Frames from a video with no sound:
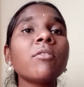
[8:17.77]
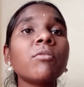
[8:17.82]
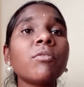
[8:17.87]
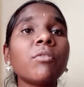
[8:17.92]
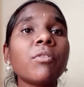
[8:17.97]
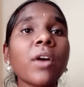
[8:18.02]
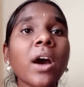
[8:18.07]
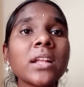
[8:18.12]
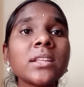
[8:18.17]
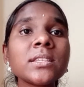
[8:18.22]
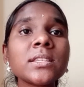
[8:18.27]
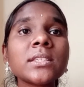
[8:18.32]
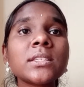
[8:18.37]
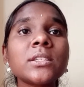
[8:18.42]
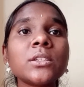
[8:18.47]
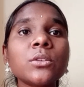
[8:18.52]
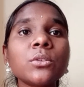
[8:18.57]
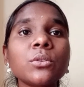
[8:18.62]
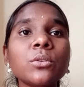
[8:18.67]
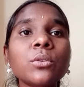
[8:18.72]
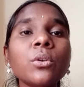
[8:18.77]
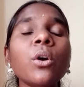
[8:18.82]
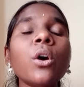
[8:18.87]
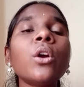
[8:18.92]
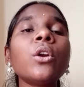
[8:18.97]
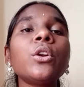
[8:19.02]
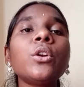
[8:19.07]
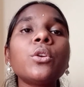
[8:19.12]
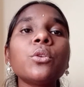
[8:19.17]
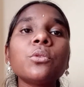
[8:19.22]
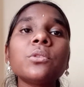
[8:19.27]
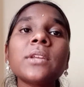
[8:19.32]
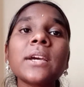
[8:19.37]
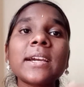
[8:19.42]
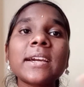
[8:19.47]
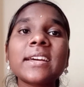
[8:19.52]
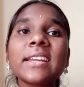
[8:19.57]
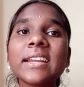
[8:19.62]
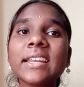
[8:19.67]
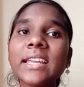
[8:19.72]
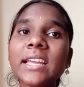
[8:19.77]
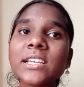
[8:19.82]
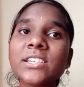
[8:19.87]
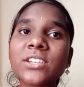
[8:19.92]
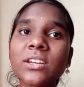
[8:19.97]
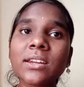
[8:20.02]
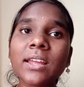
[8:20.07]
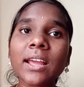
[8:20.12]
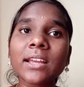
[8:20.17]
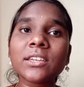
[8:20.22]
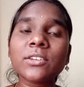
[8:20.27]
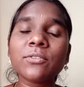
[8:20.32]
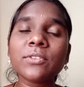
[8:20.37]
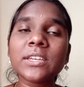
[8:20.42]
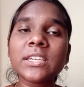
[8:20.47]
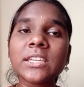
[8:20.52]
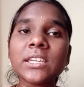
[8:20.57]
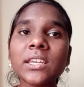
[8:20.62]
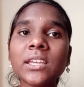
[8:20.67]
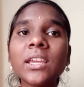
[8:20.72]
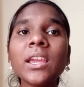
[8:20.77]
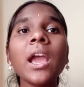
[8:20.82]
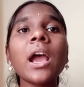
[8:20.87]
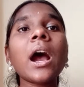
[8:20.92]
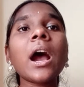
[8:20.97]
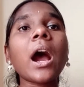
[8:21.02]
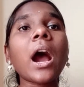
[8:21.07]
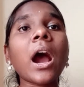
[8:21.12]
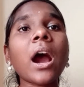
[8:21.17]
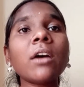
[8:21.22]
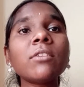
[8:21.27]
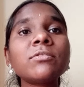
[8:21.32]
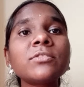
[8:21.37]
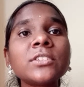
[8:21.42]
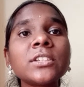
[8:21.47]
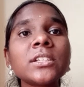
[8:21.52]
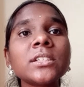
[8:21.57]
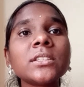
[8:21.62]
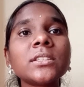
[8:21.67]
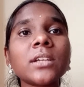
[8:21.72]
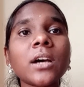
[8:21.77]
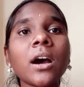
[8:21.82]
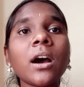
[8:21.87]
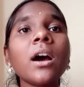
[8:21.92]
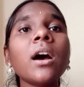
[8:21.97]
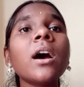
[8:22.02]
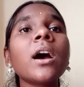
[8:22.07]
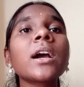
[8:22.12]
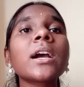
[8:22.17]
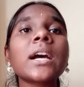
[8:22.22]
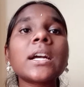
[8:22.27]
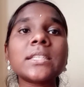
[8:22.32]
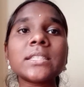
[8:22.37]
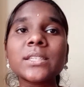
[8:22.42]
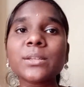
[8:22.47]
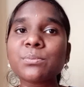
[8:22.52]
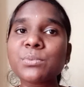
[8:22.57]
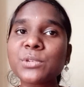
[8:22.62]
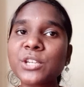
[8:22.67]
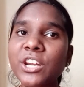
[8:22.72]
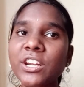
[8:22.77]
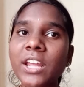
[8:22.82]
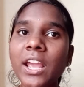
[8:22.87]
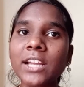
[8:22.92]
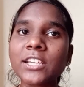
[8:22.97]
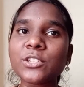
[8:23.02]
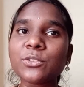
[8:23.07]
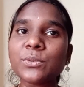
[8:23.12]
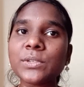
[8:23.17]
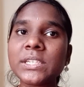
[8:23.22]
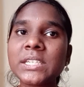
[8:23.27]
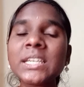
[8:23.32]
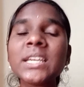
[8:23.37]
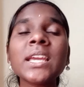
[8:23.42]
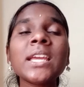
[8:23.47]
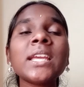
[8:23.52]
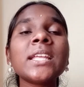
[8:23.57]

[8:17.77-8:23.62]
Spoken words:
Once you do the creation activity after the consumption activity,